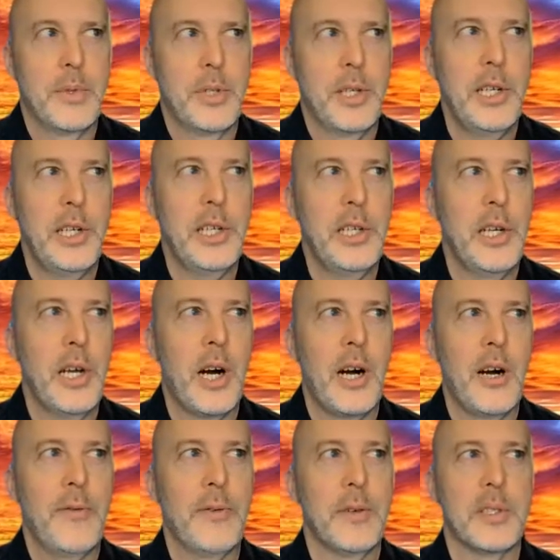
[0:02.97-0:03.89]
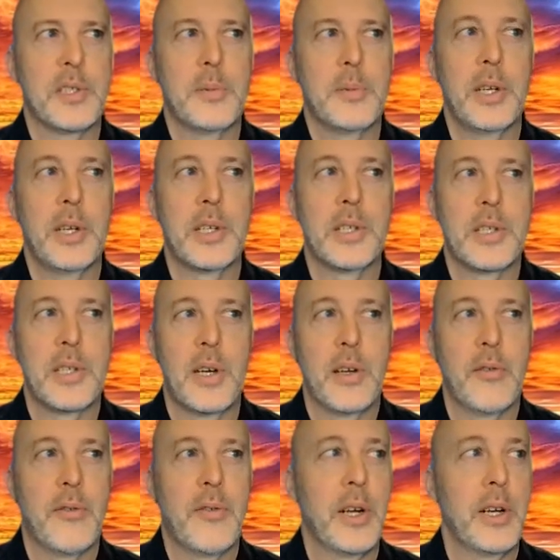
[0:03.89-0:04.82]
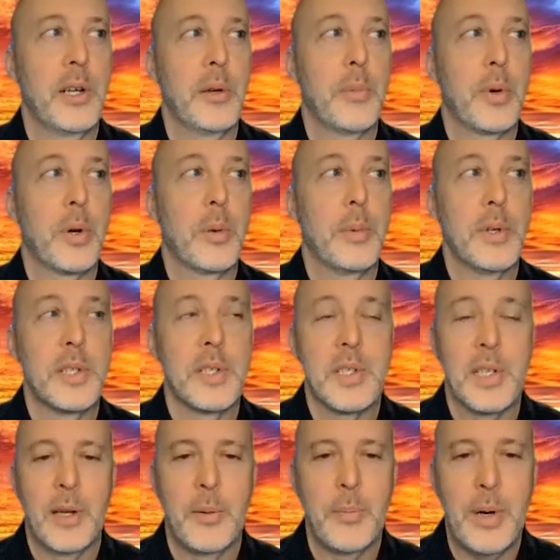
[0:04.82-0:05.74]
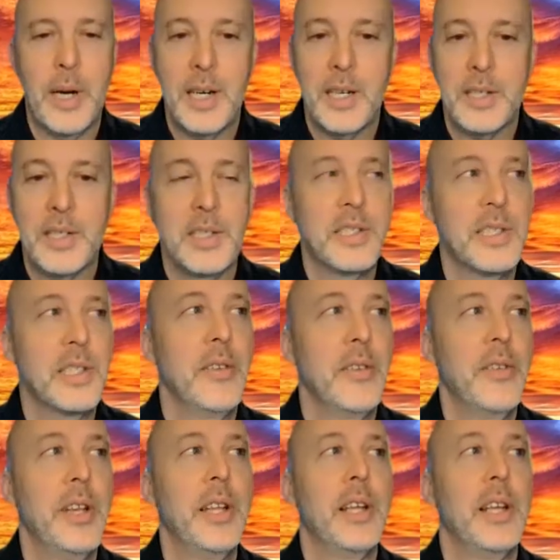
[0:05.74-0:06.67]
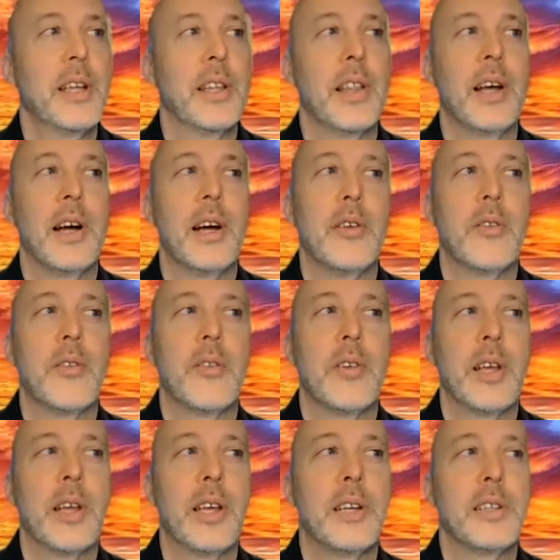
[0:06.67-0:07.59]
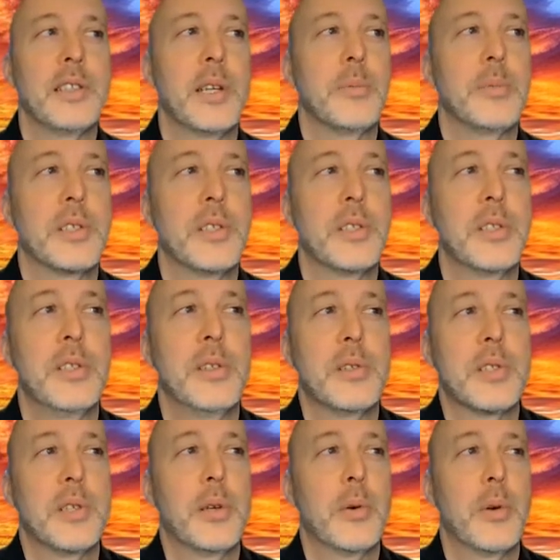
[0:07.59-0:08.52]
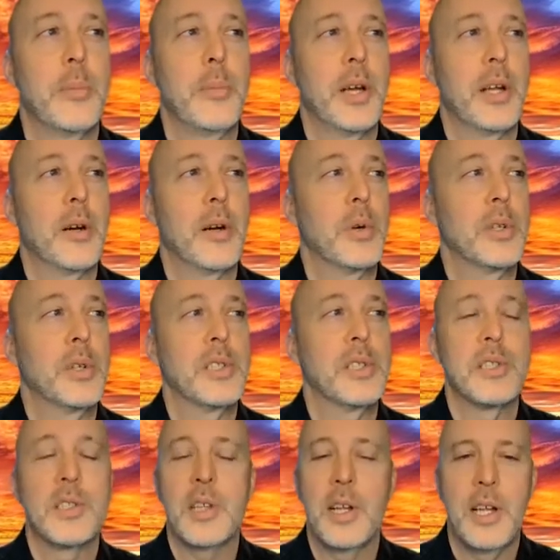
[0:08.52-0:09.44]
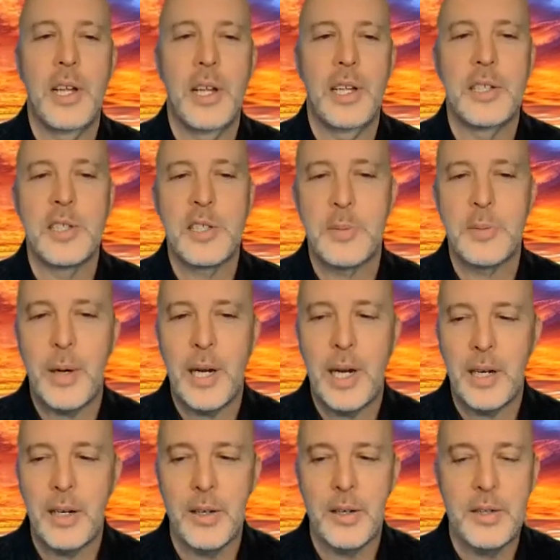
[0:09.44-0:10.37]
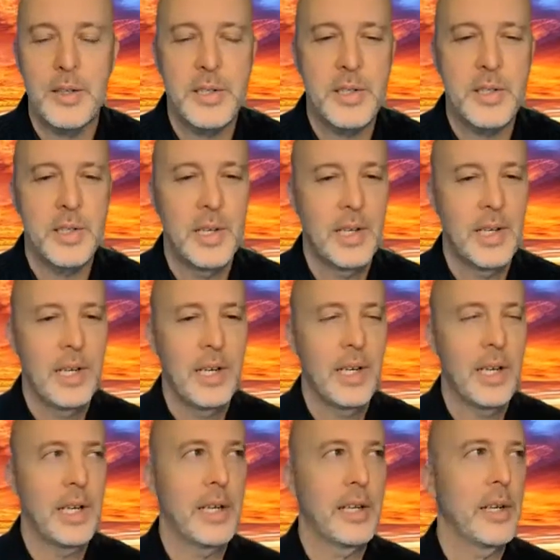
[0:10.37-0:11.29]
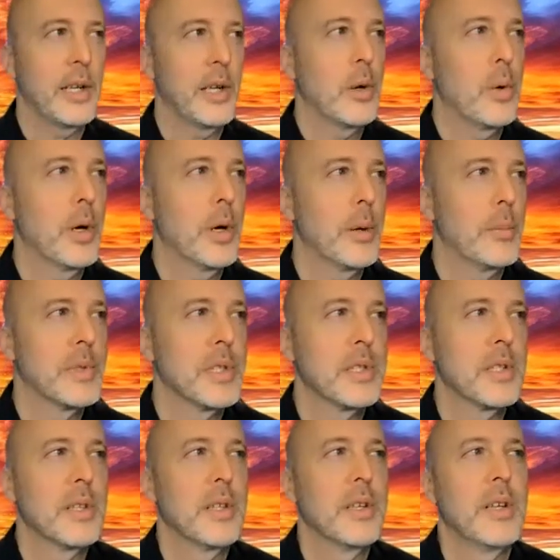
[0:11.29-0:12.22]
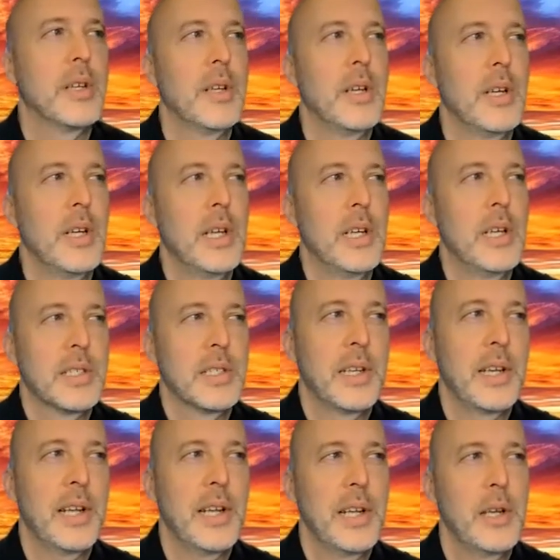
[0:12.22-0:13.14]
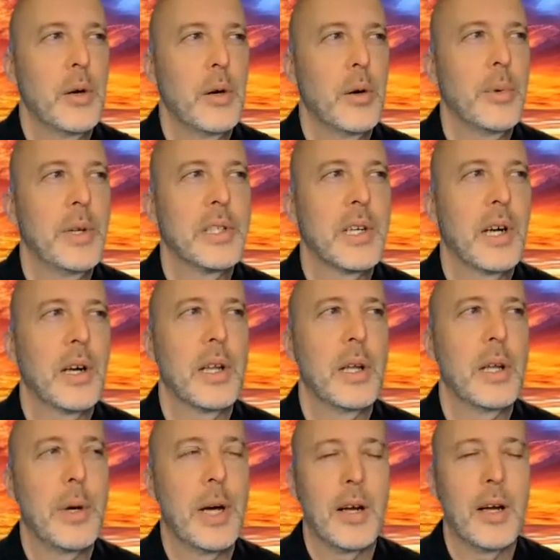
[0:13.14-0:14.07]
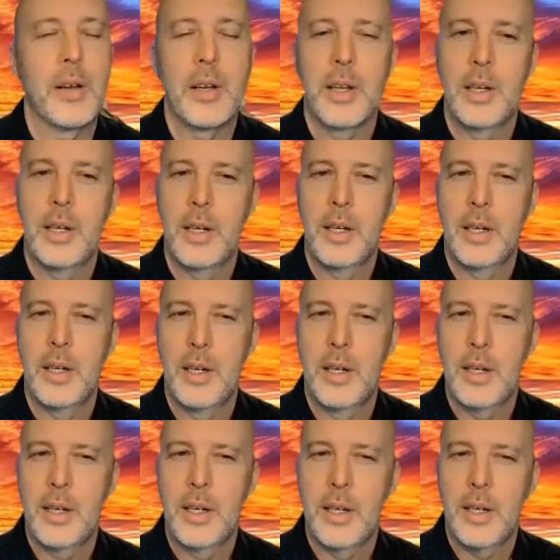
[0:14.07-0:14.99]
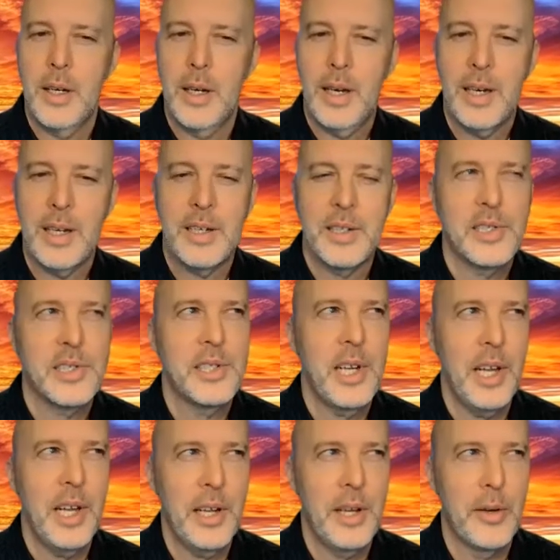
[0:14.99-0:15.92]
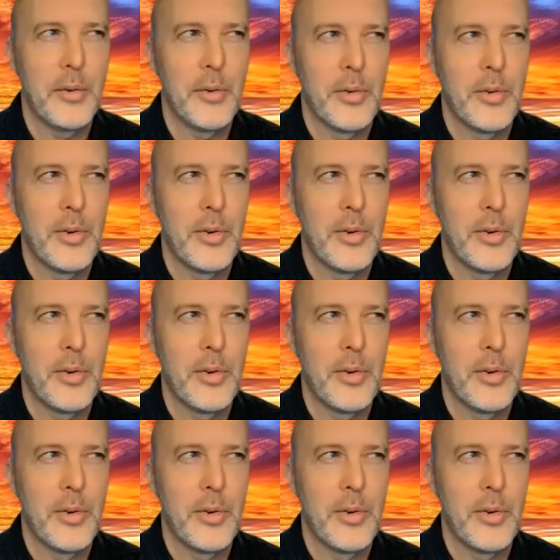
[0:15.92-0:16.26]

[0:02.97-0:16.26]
He often speaks on finding purpose and positivity in life and attempts to do so in a manner which inspires and equips. Today, he'll be talking about how to shave.